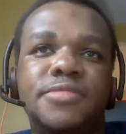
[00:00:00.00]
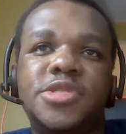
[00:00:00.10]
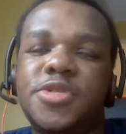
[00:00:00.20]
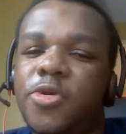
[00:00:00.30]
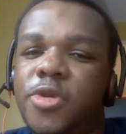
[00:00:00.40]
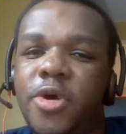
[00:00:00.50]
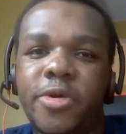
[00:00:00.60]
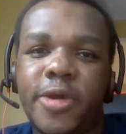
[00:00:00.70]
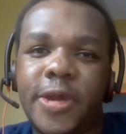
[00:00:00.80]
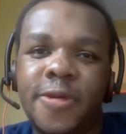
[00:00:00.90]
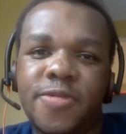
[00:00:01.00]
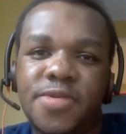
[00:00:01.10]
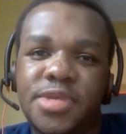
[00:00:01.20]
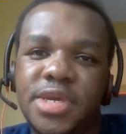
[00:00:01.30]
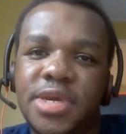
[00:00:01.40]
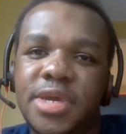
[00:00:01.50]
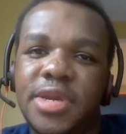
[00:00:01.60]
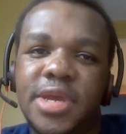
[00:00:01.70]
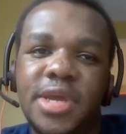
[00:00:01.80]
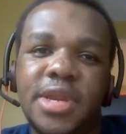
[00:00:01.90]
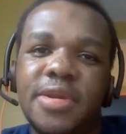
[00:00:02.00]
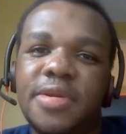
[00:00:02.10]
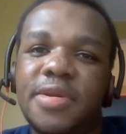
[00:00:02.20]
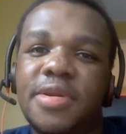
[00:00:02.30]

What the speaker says: It's no longer interested in